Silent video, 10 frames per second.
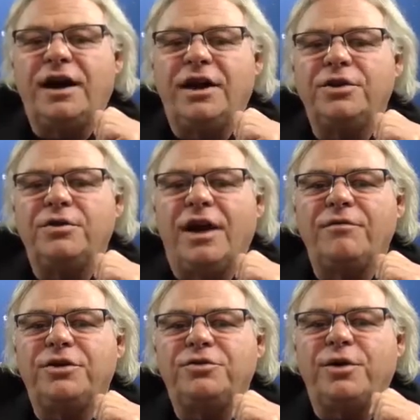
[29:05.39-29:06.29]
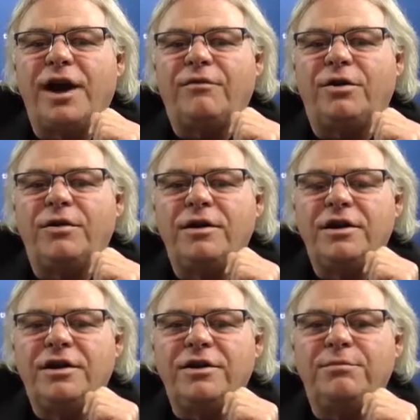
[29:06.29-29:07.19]
You love to travel.
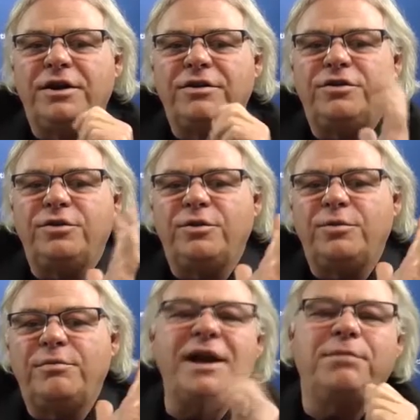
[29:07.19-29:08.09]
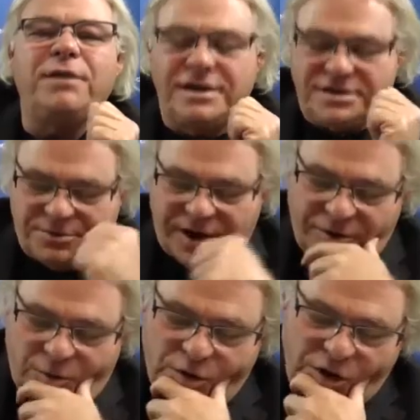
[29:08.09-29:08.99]
You've been to many places around
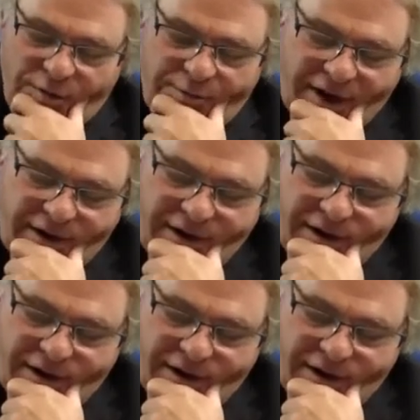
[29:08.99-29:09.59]
the world, but